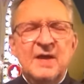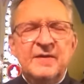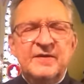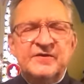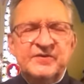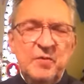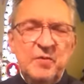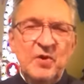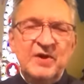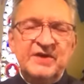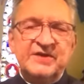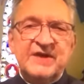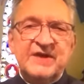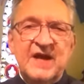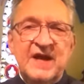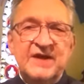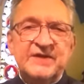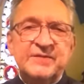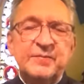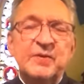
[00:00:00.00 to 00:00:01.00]
This morning's
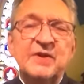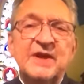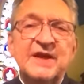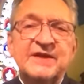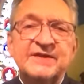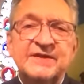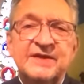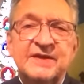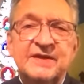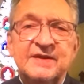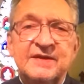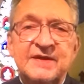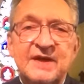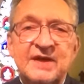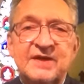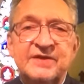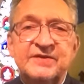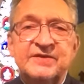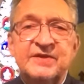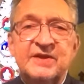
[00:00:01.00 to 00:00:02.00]
gospel lesson
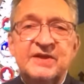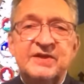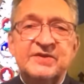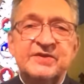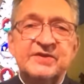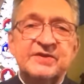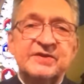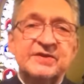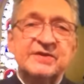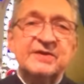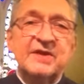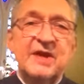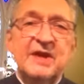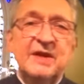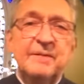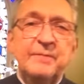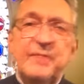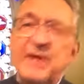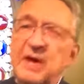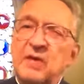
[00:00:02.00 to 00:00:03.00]
tells us
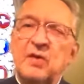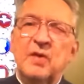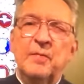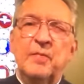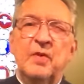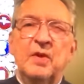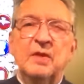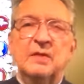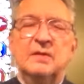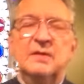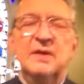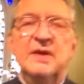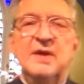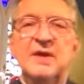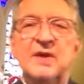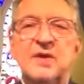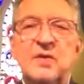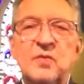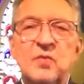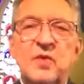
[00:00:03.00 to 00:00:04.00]
a parable,
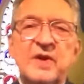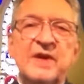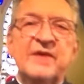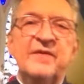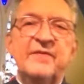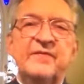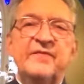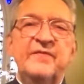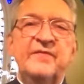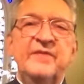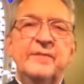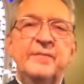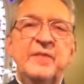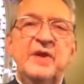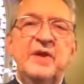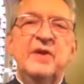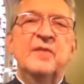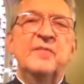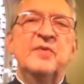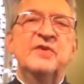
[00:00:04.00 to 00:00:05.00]
one of the
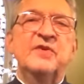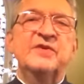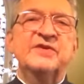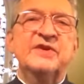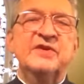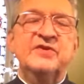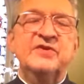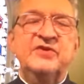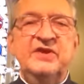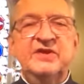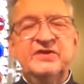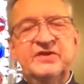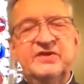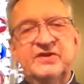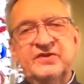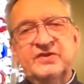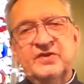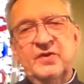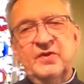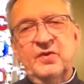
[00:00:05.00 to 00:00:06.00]
parables that
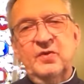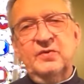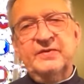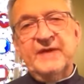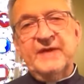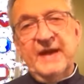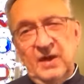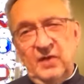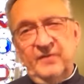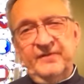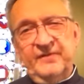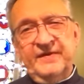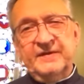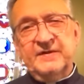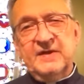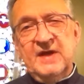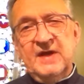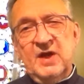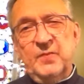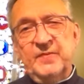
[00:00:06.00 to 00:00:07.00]
Jesus told to help,
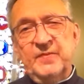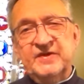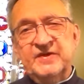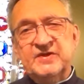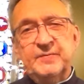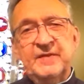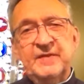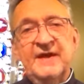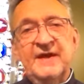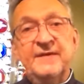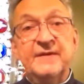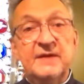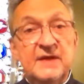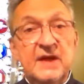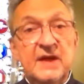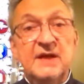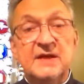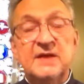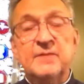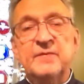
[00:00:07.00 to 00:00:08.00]
help explain the
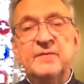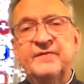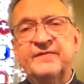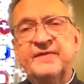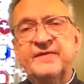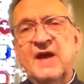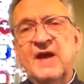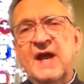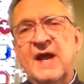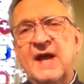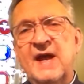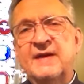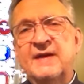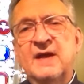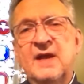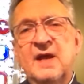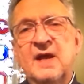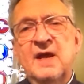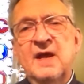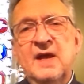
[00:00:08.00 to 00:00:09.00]
kingdom of God,
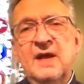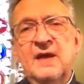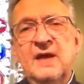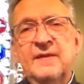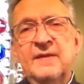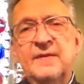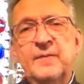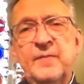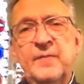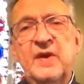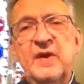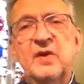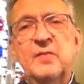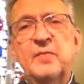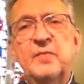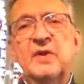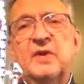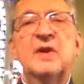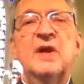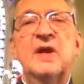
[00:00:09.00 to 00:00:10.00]
the
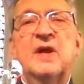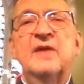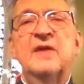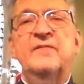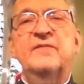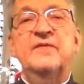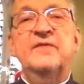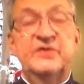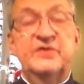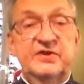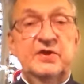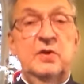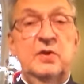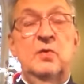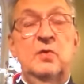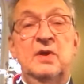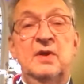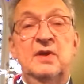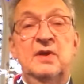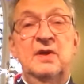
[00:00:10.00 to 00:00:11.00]
parable of the
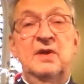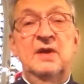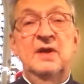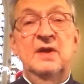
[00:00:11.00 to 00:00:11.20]
sower.